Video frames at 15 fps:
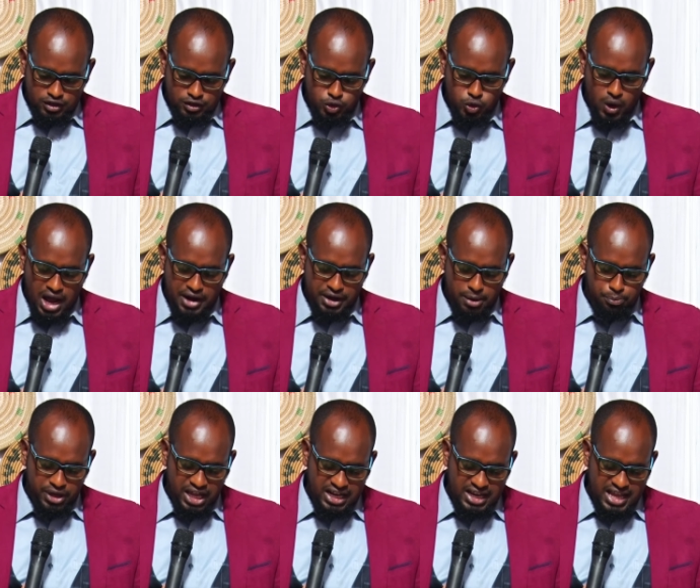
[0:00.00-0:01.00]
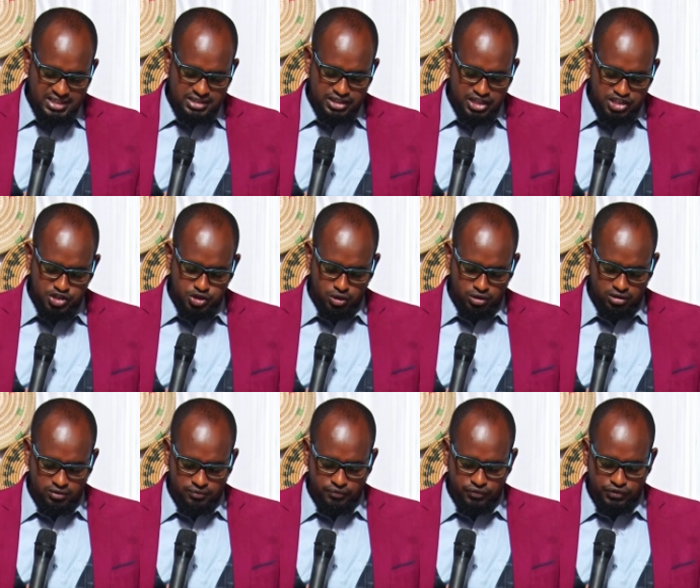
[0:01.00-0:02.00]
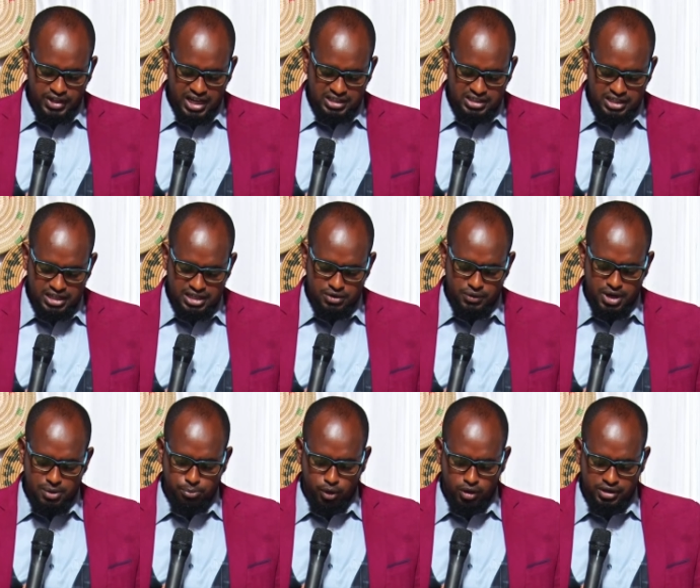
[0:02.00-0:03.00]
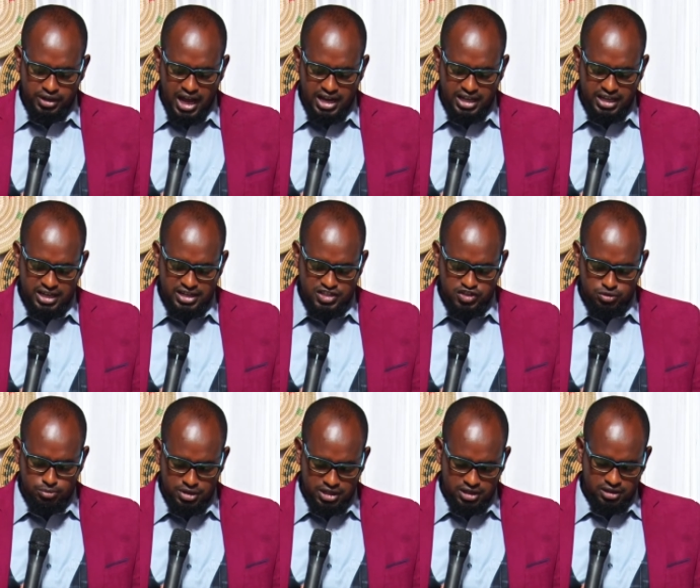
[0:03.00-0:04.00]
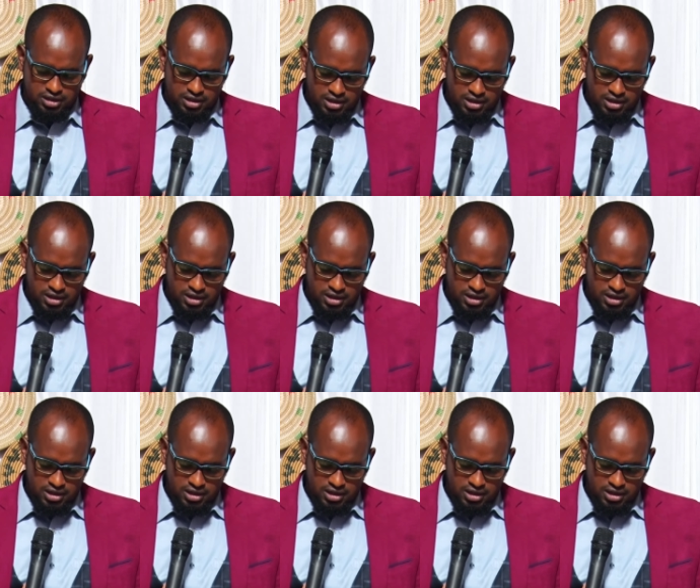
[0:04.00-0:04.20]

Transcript: to a rebellious nation that he rebelled against me.